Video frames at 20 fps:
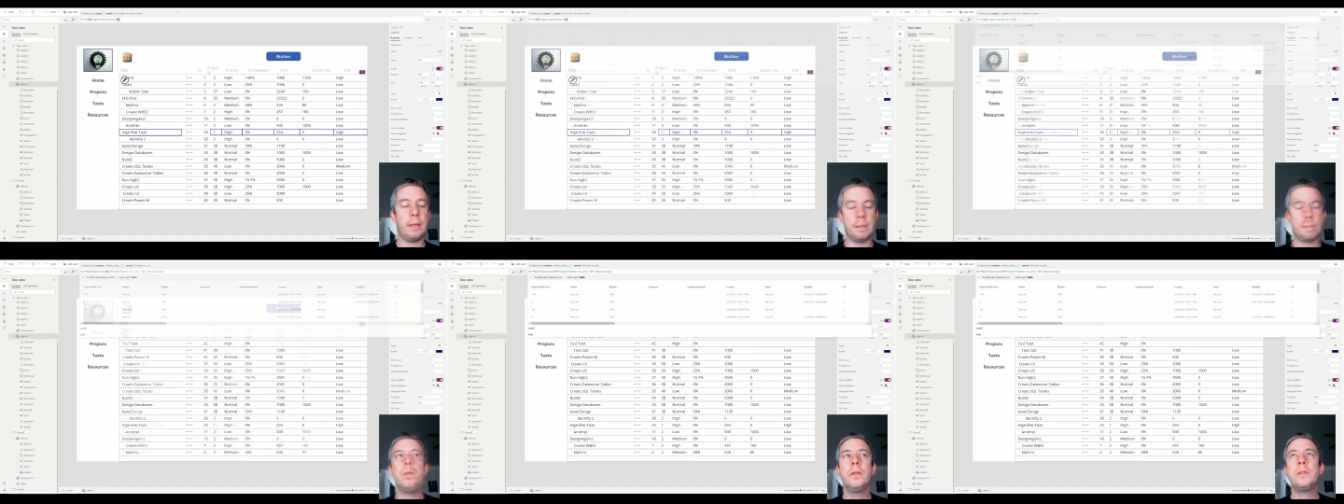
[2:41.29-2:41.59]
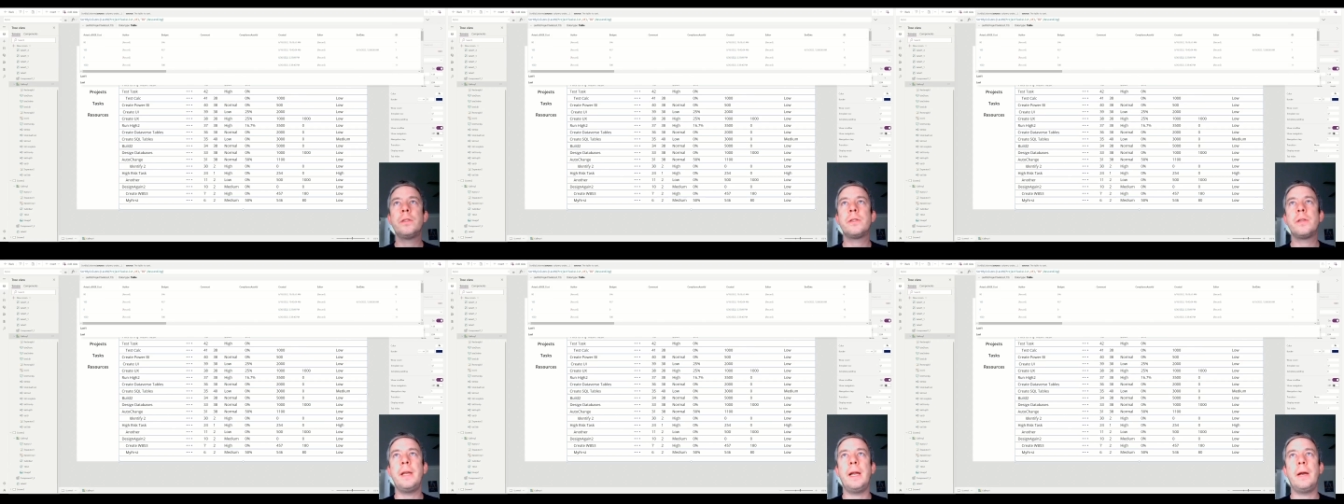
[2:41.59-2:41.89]
Let's,
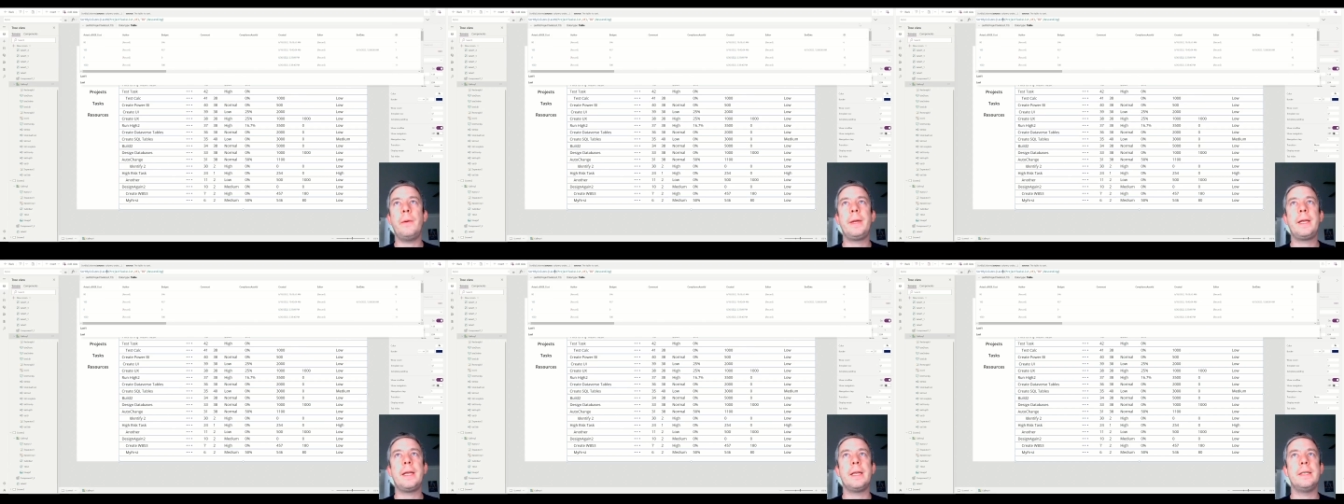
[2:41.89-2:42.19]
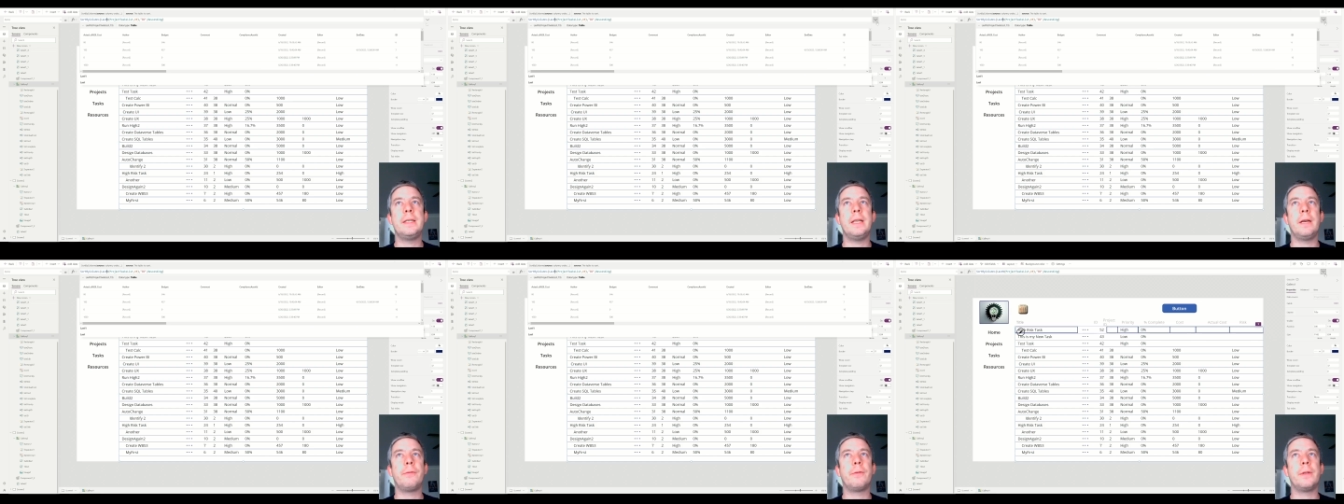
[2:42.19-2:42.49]
so now we can
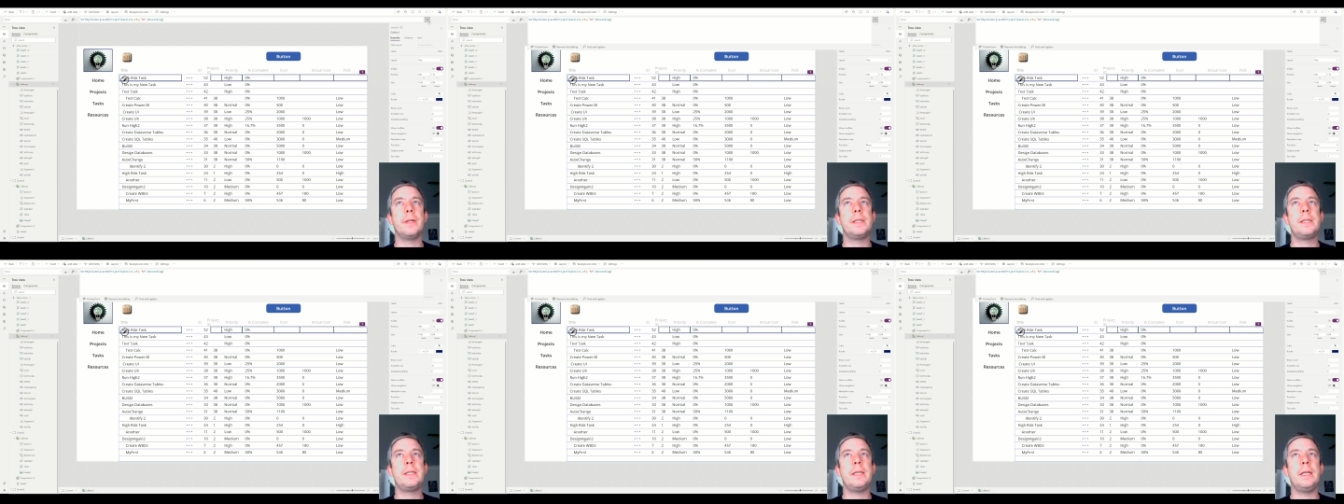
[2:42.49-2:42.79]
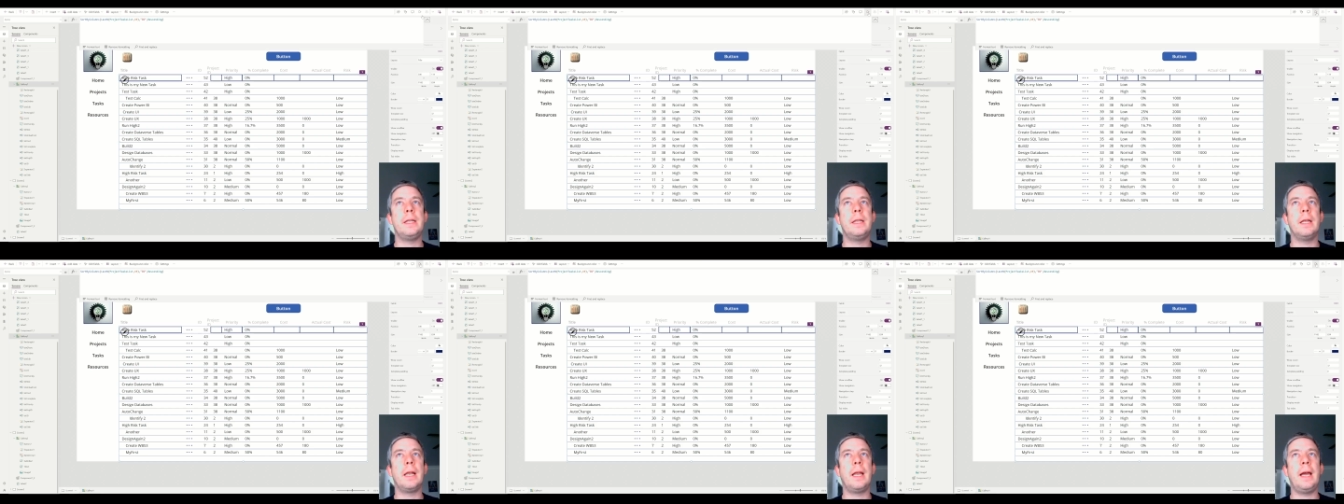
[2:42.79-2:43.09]
definitely see
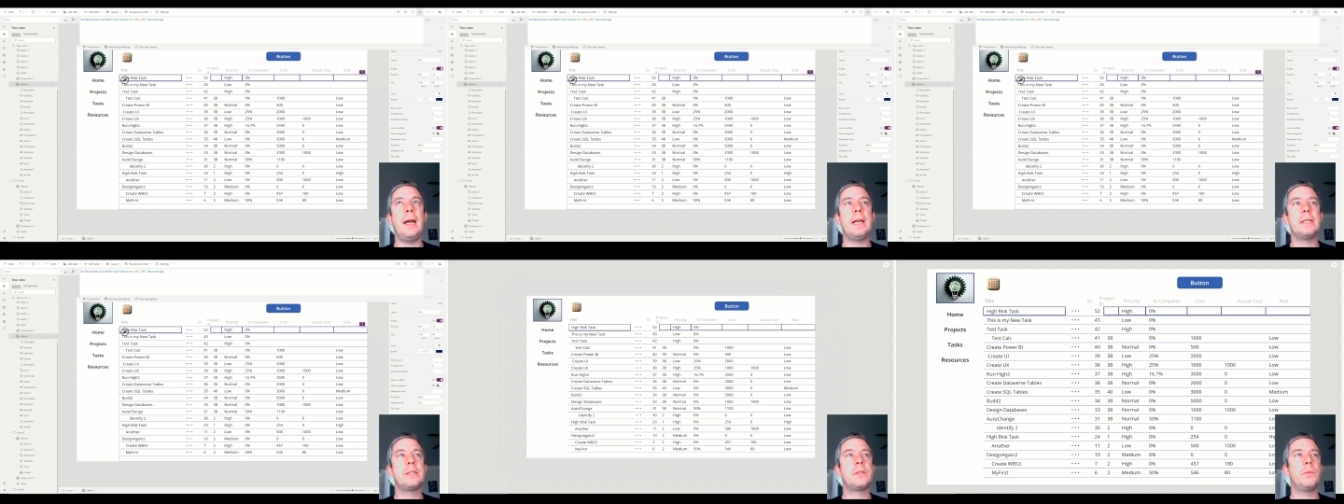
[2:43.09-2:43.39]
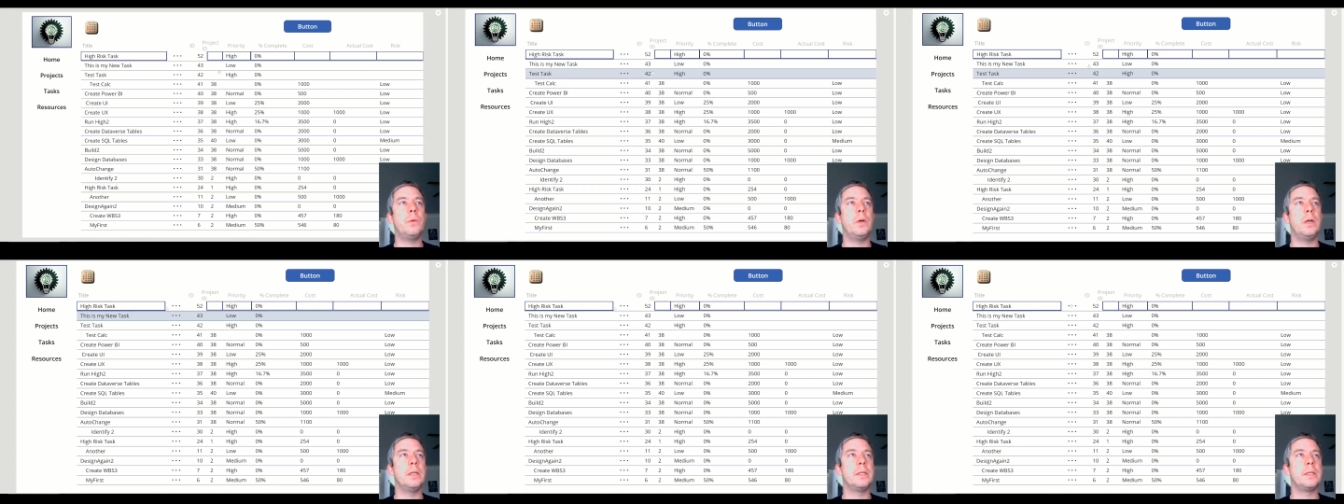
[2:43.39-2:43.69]
the last
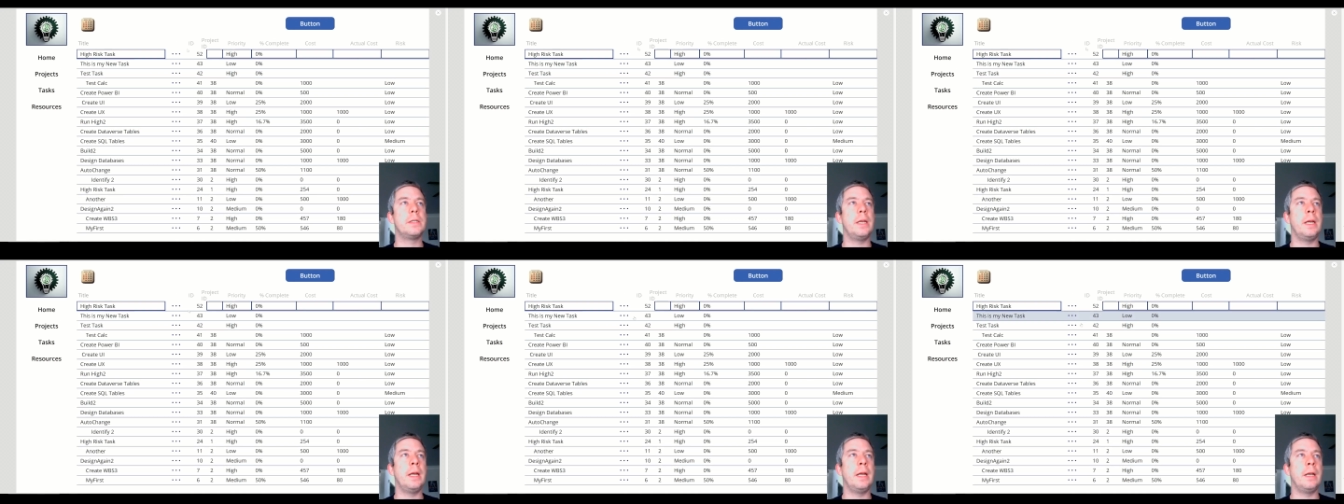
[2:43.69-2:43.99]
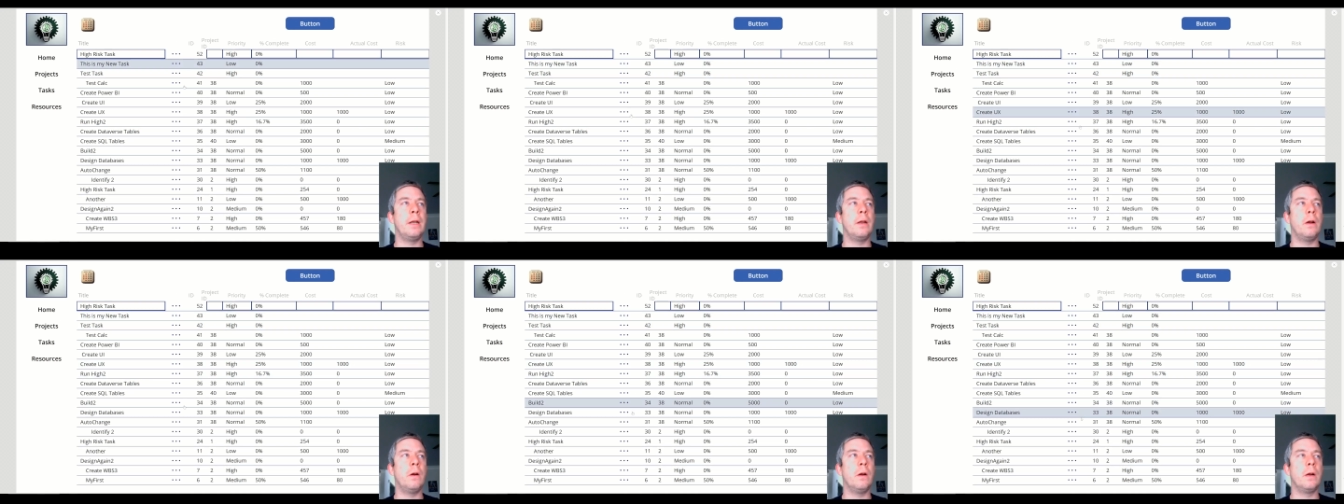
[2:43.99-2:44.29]
ones in
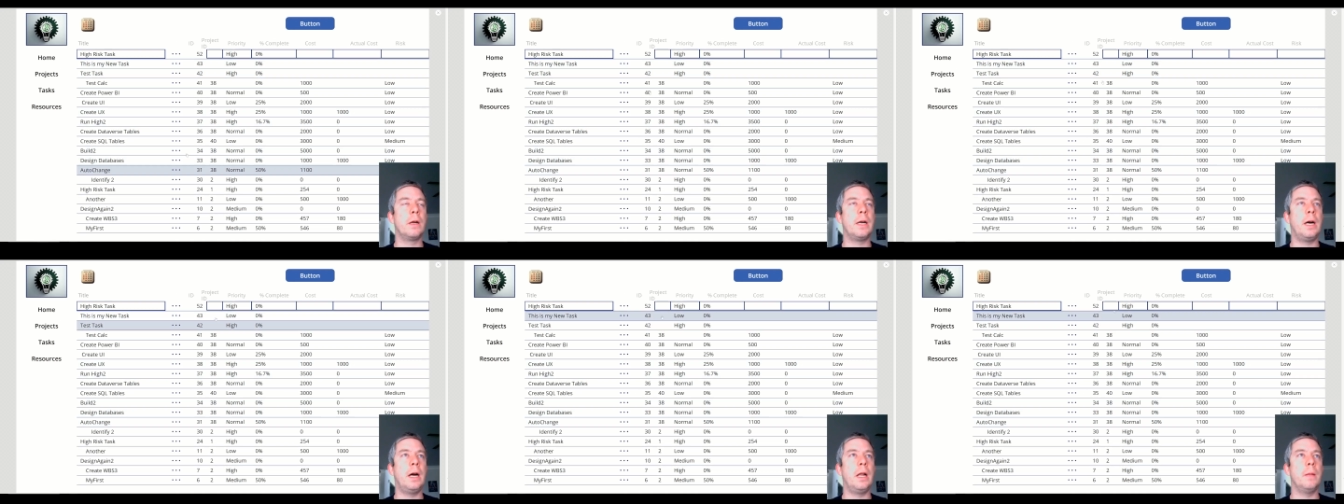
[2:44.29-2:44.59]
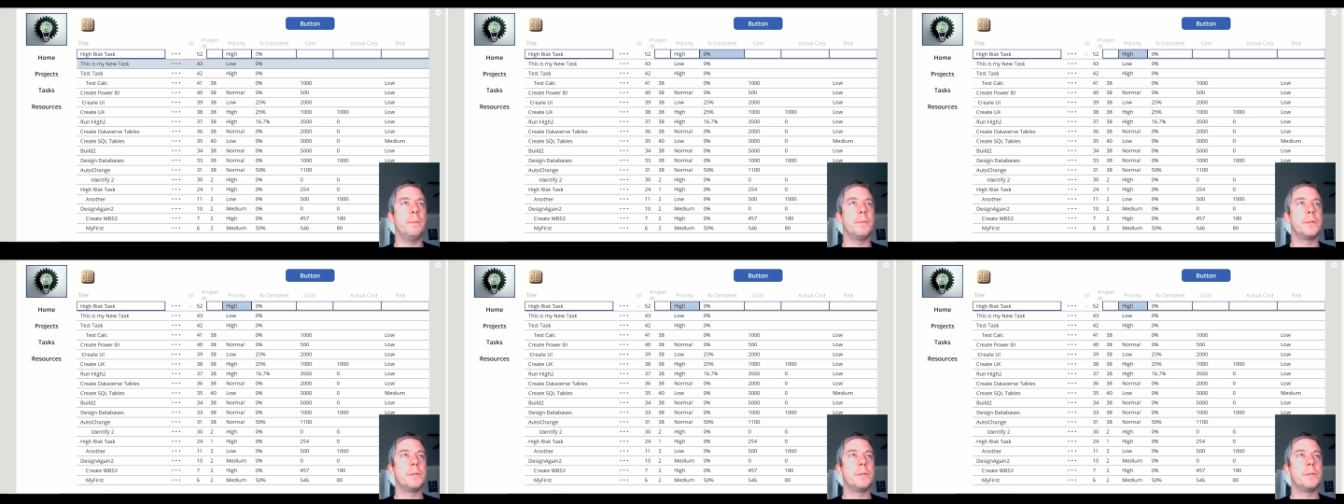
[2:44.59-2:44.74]
our column.